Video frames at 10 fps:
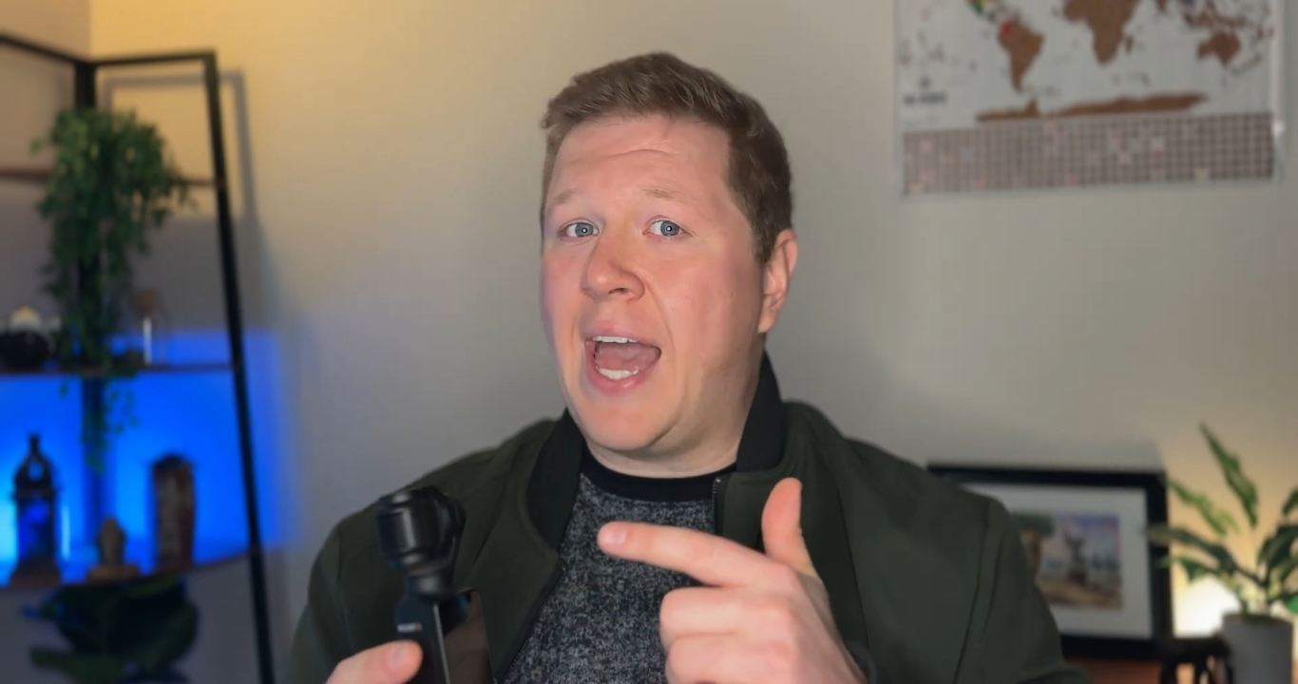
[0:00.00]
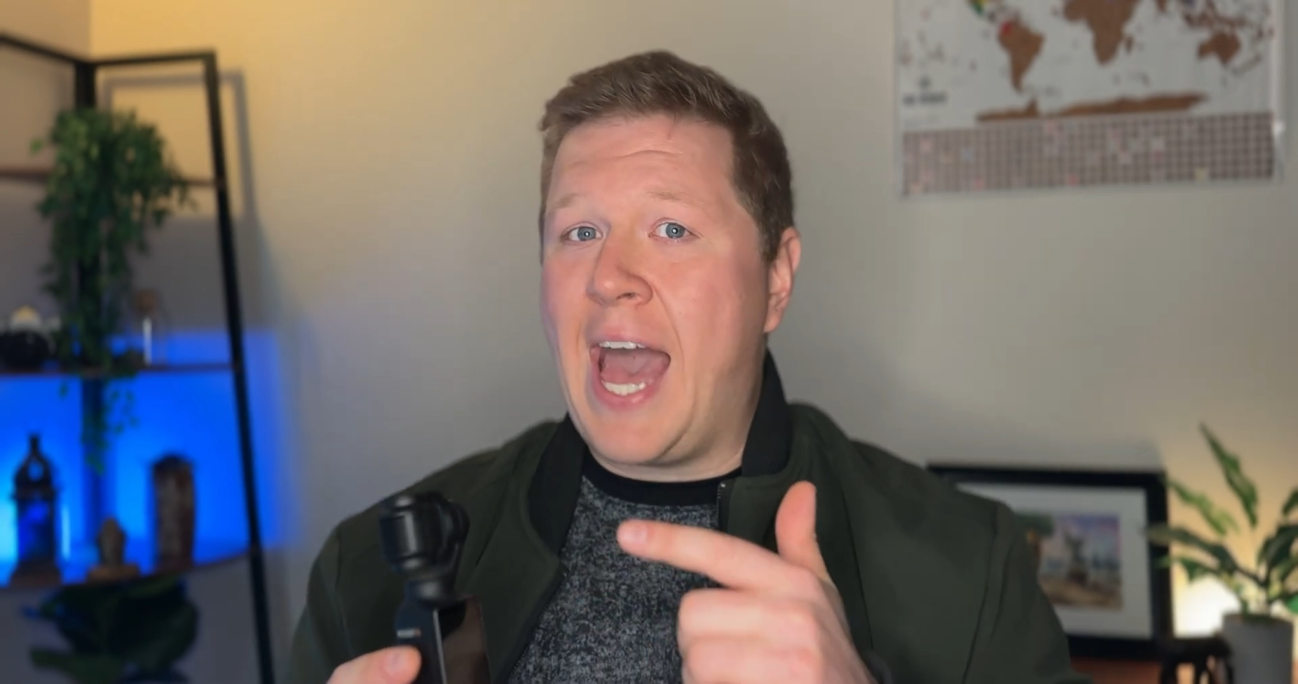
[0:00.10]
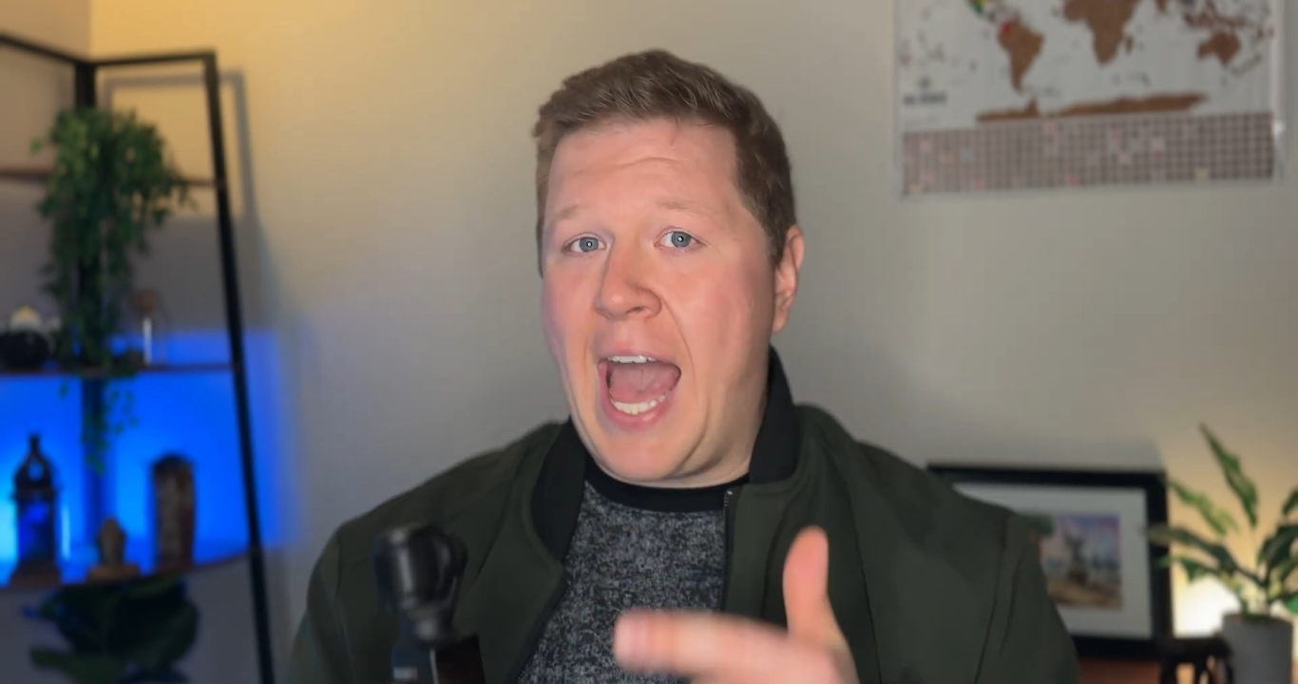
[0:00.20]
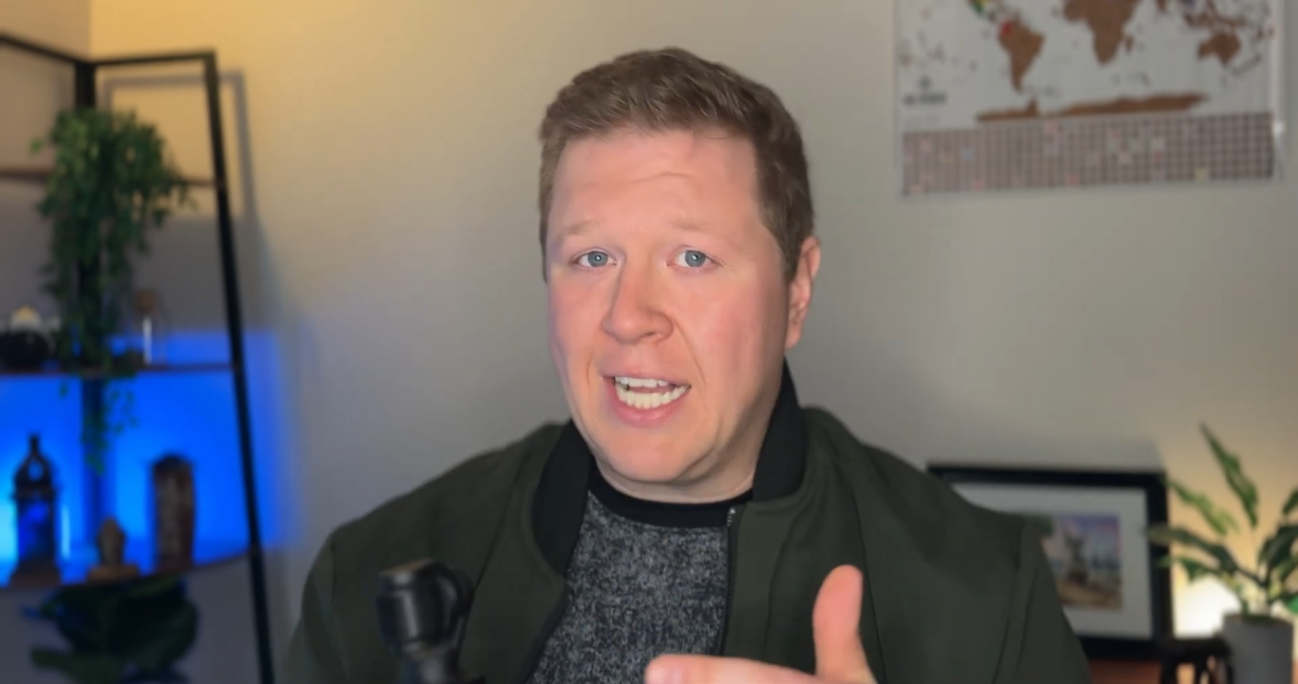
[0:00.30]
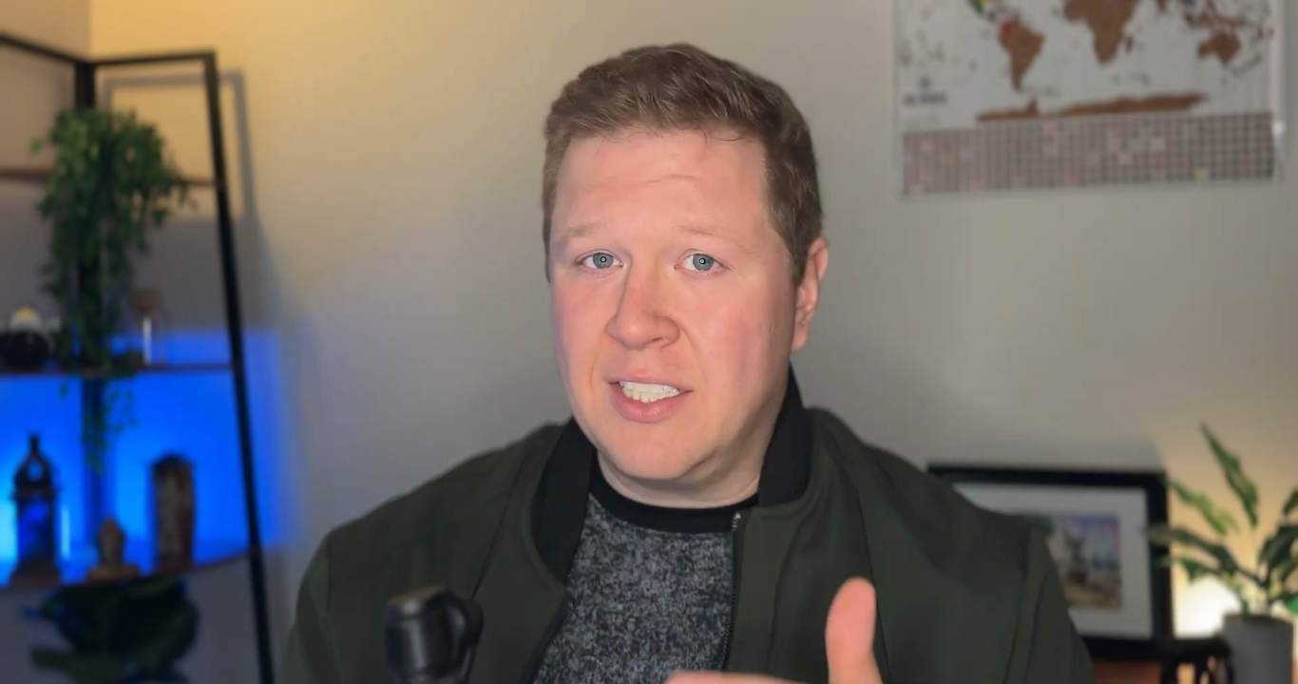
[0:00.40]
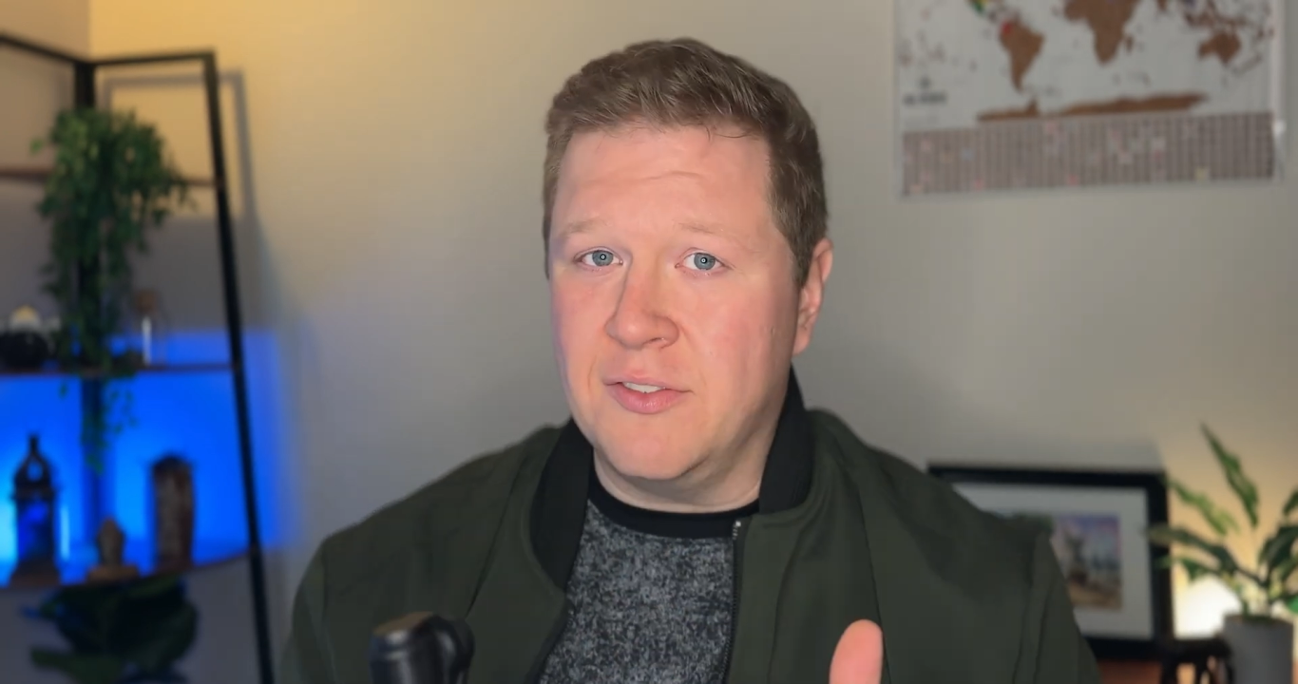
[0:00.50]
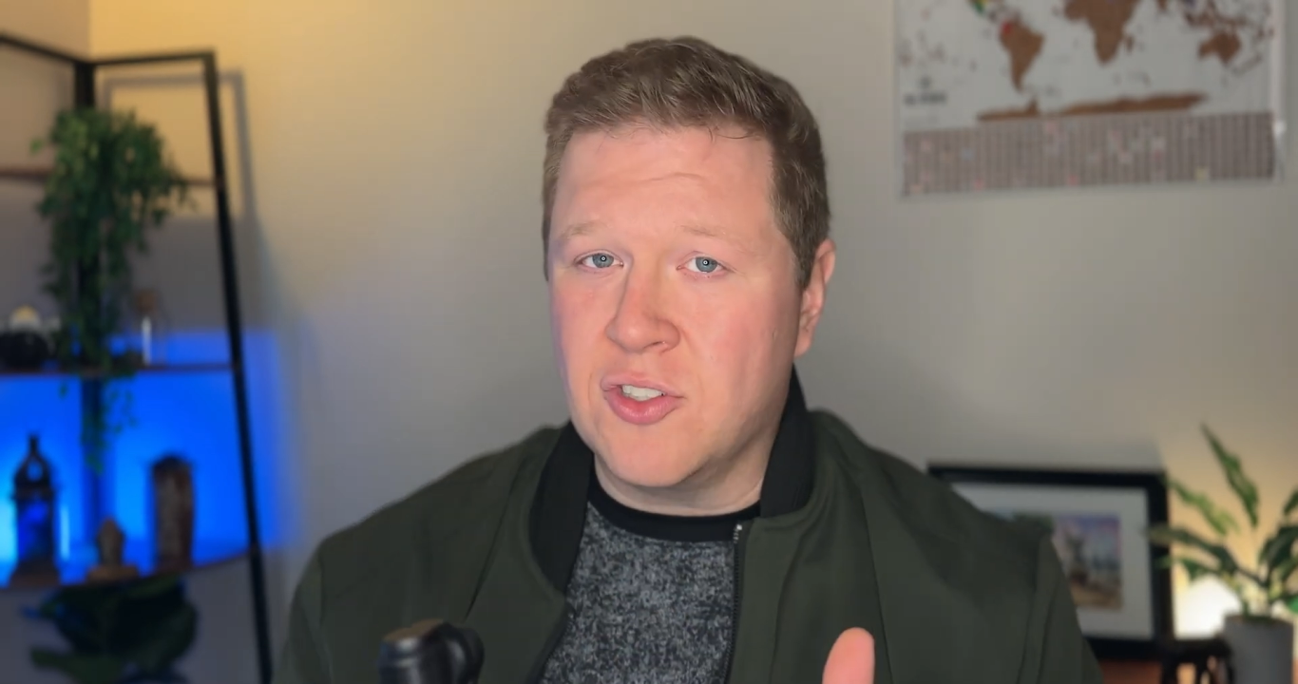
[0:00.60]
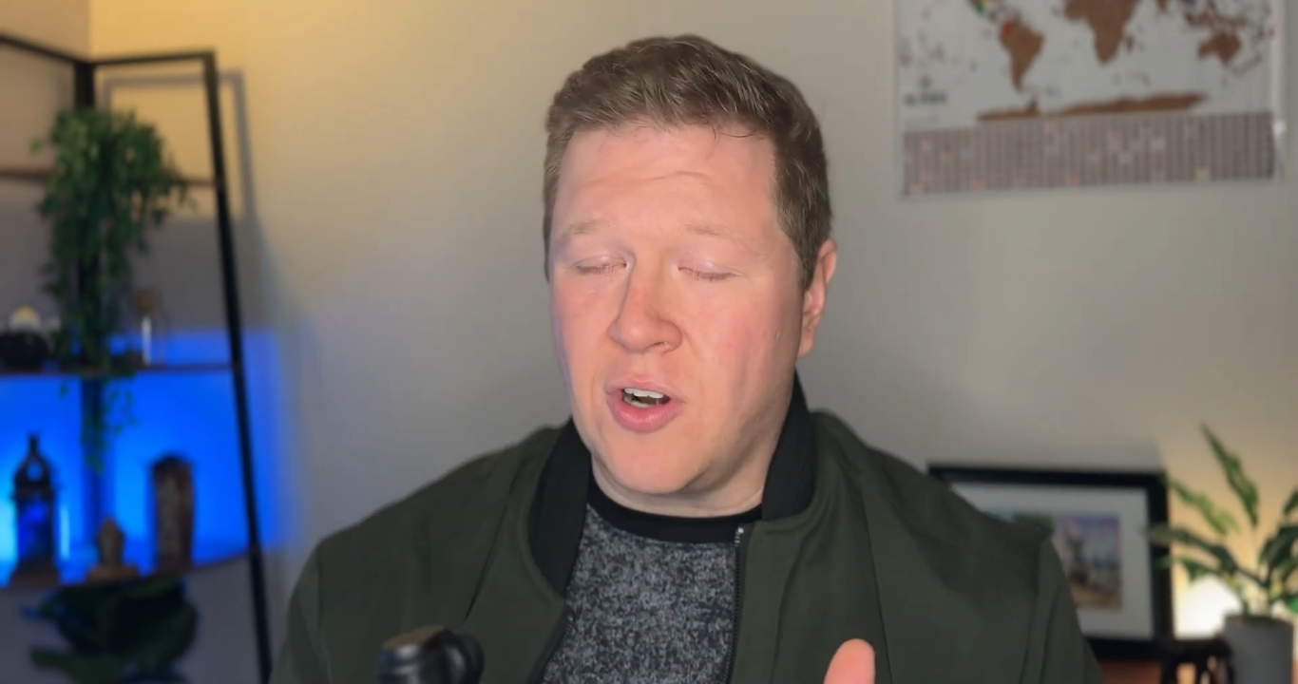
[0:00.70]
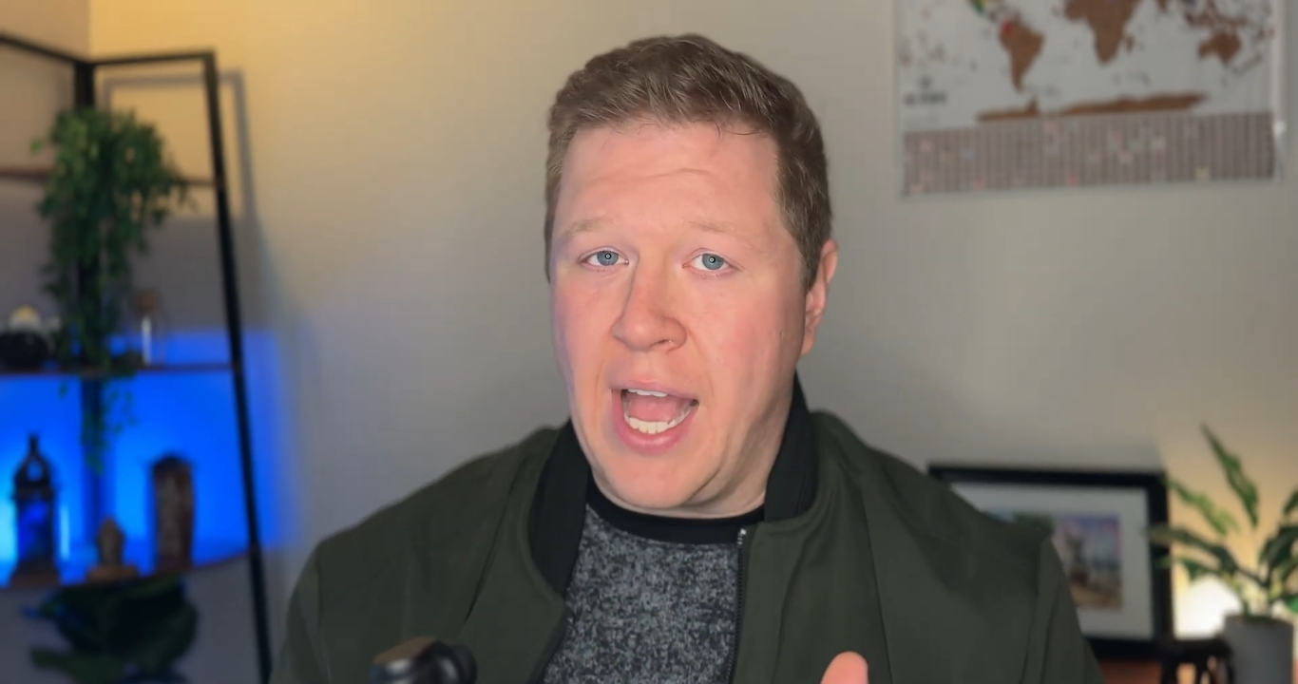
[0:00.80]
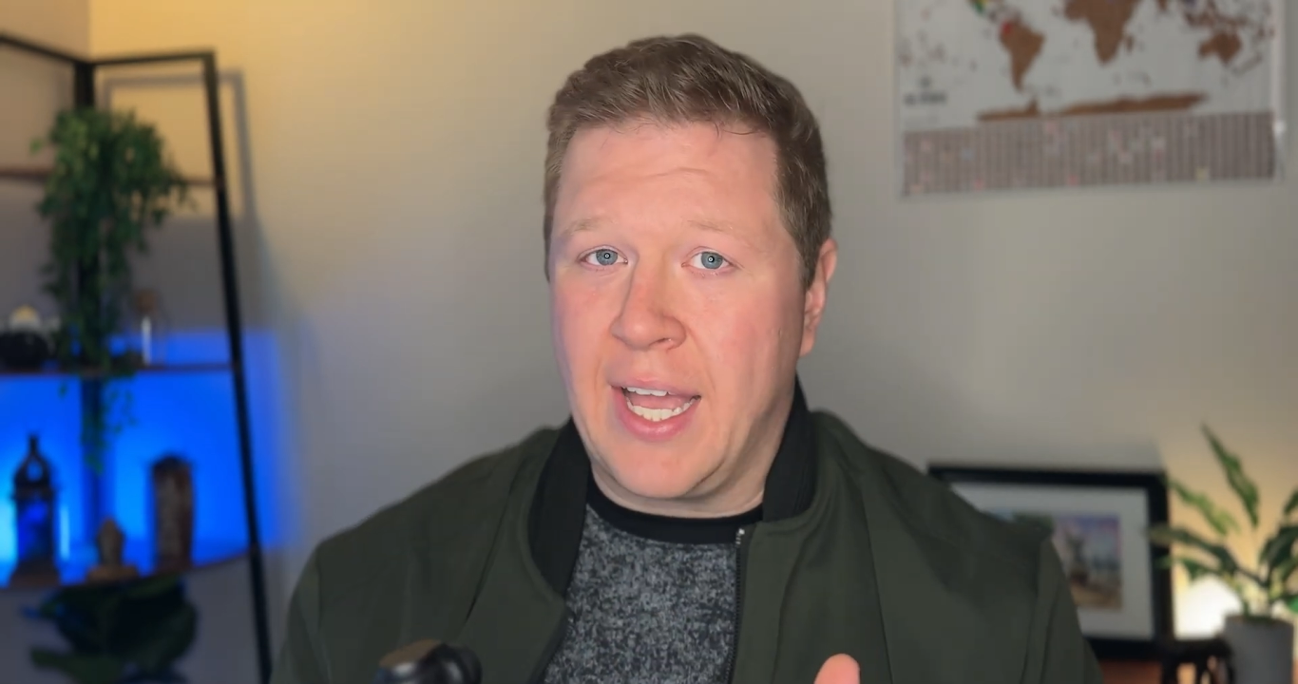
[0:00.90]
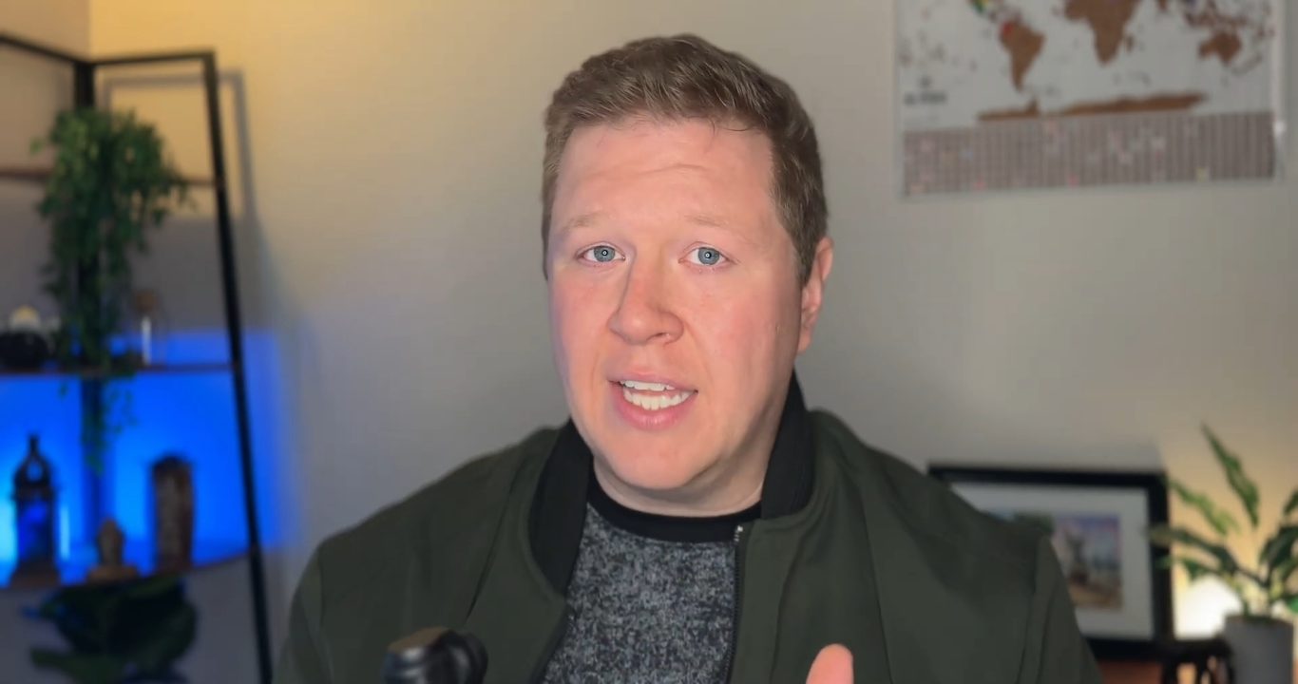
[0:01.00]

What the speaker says: Active Track,